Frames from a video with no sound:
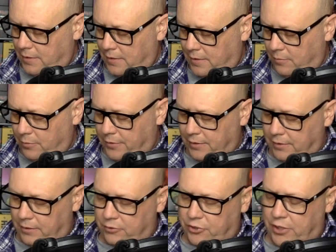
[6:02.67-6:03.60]
with
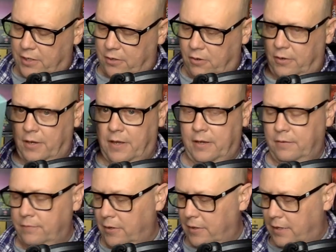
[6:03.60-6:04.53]
a little J card on
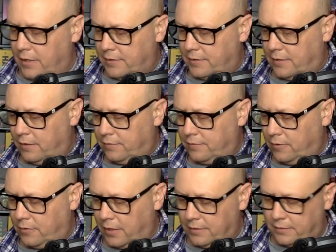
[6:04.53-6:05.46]
it. Very nice stuff.
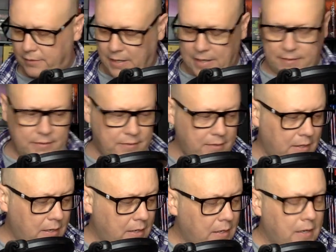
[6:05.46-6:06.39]
Okay, so that's
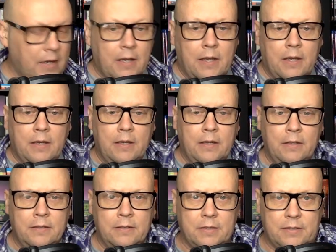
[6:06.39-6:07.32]

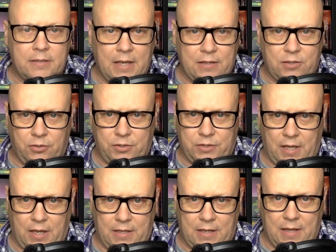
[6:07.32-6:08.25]
the Santo
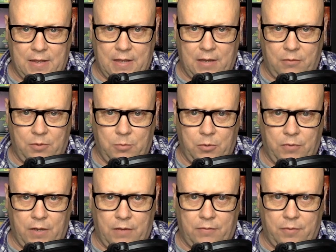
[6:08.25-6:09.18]
set, and then we
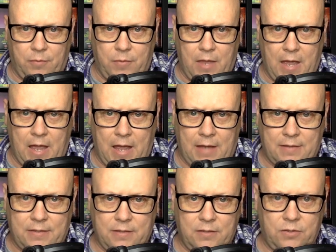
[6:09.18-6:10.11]
move on from
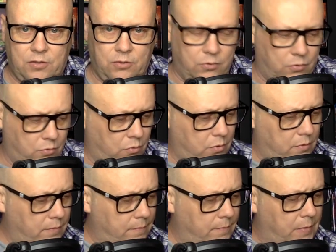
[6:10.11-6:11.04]
that to
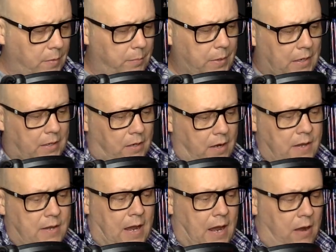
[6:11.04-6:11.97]
the Big
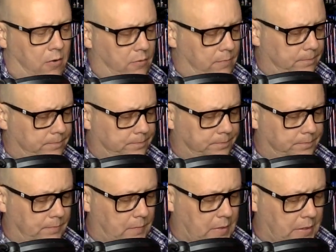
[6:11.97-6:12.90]
Gun Down.
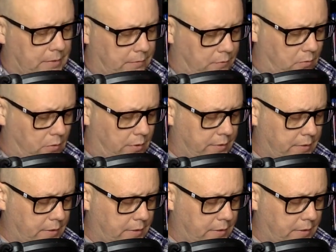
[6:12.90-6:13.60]
This, of course,